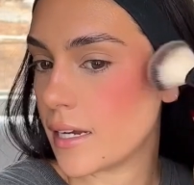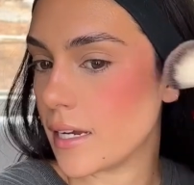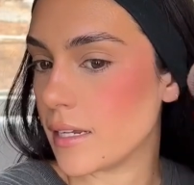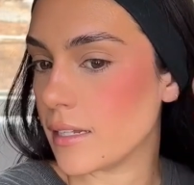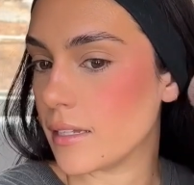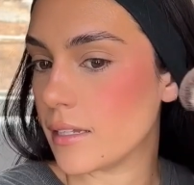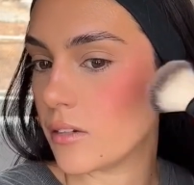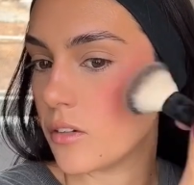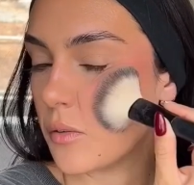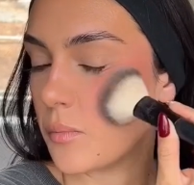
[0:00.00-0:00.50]
a
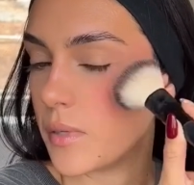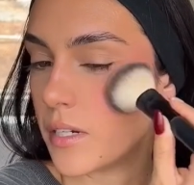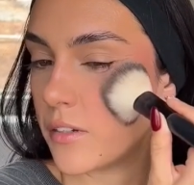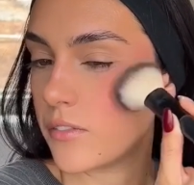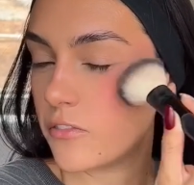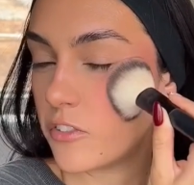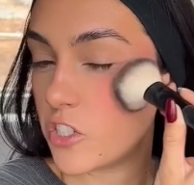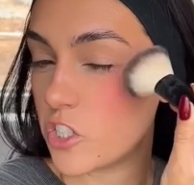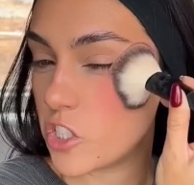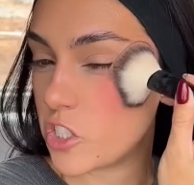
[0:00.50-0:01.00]
little bit
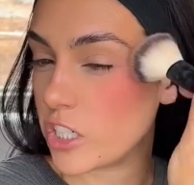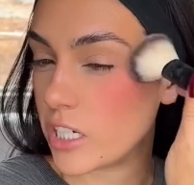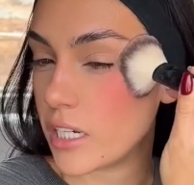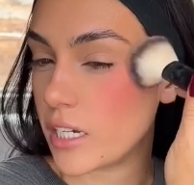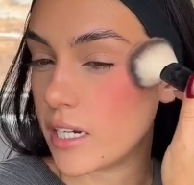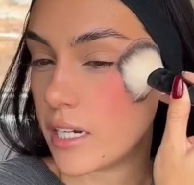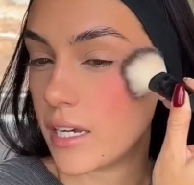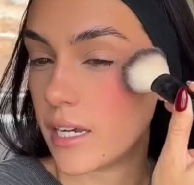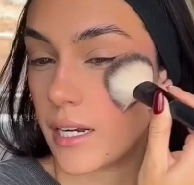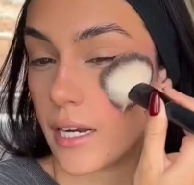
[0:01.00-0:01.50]
of
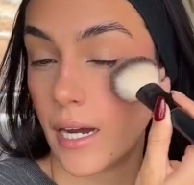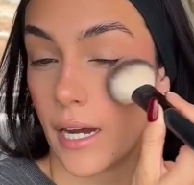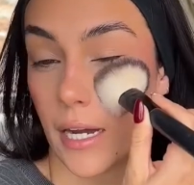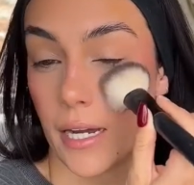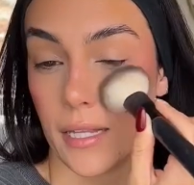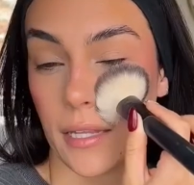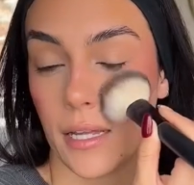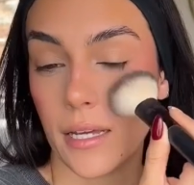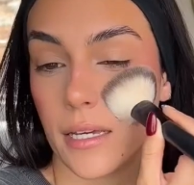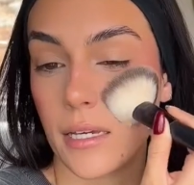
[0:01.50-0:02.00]
sheen and
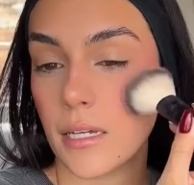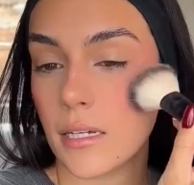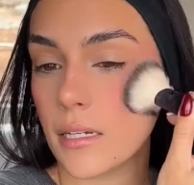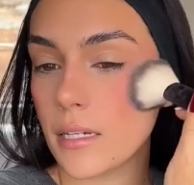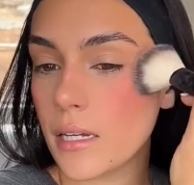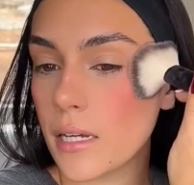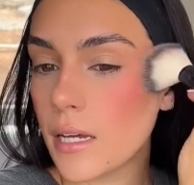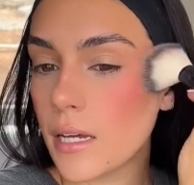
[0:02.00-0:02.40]
highlight.